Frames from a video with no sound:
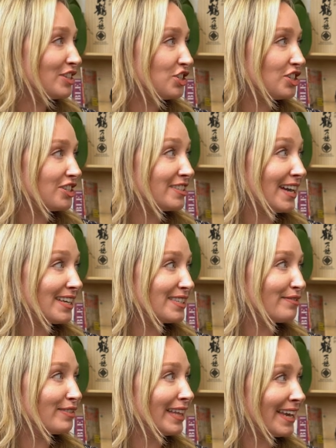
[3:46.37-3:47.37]
vintages
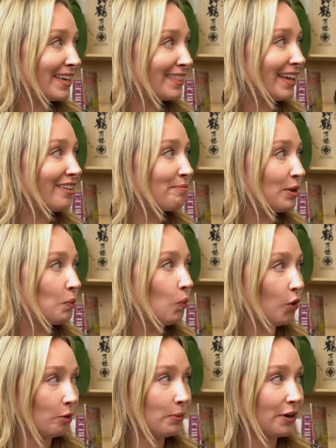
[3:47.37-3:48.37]
as of late that have
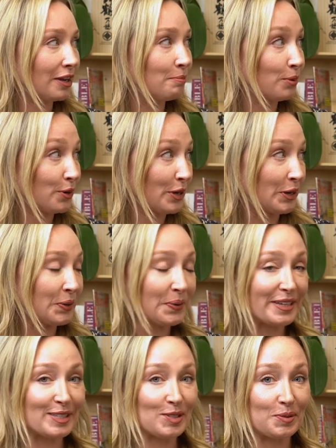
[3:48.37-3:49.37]
been warmer in
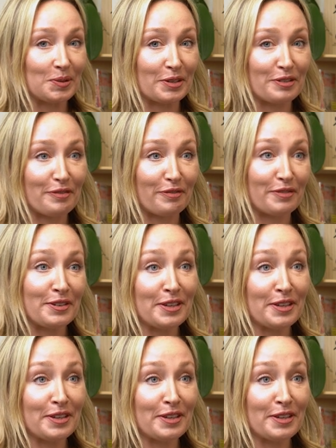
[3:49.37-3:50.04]
Bordeaux, and sort of,